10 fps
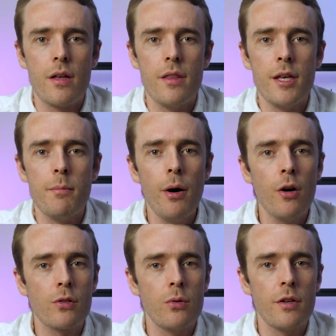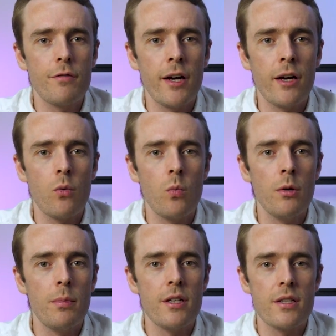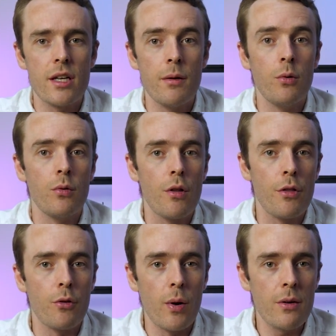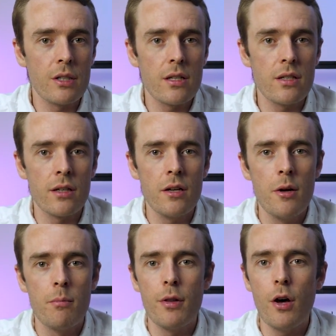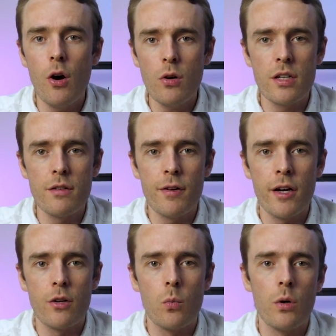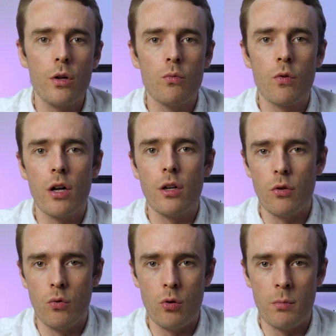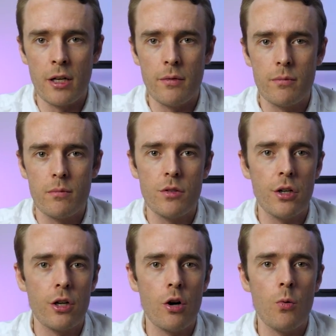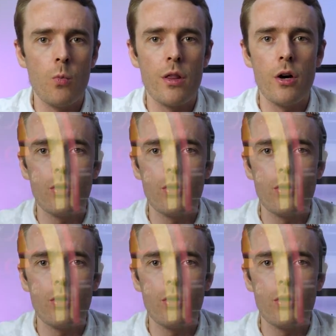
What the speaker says: The part cooling fan will be disabled throughout testing, but the hot end fan will run normally, turning on when the